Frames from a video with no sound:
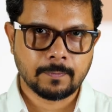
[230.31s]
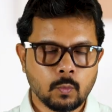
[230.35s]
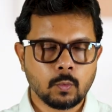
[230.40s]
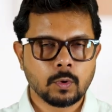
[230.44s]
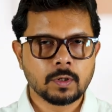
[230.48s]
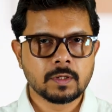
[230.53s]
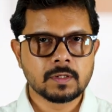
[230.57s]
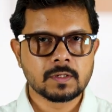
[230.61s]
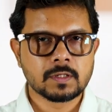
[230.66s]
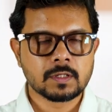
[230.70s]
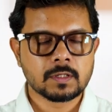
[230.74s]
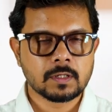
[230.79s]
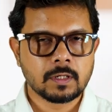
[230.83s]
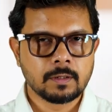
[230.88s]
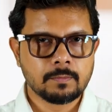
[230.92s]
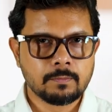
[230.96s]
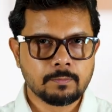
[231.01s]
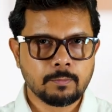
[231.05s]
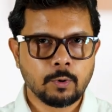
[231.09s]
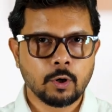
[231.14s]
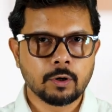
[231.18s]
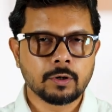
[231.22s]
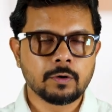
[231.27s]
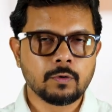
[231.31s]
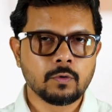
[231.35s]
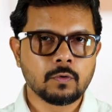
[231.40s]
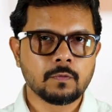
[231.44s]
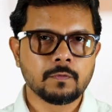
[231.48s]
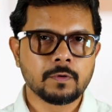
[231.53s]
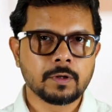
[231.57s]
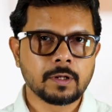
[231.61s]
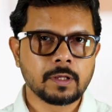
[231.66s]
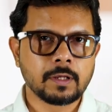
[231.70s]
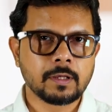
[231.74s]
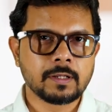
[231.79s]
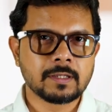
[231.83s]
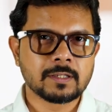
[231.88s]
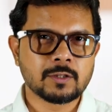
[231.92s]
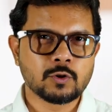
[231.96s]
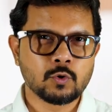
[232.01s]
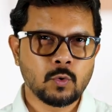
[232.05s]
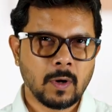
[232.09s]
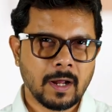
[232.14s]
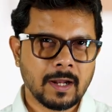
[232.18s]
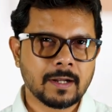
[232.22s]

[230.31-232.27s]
What is important over here is to